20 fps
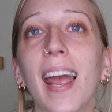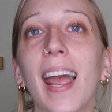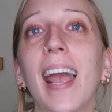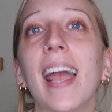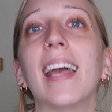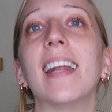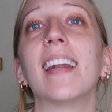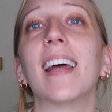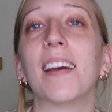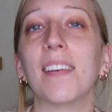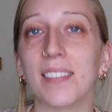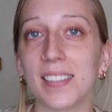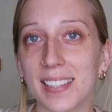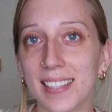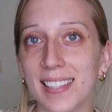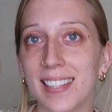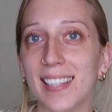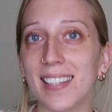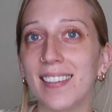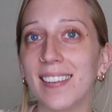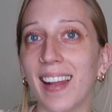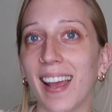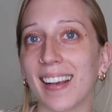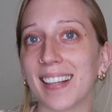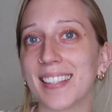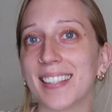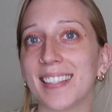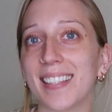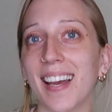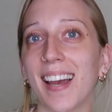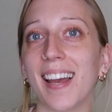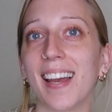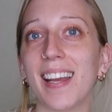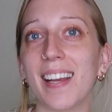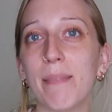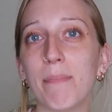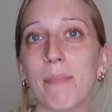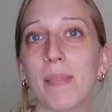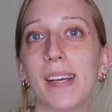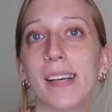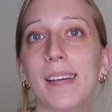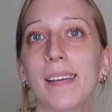and I will see you next time.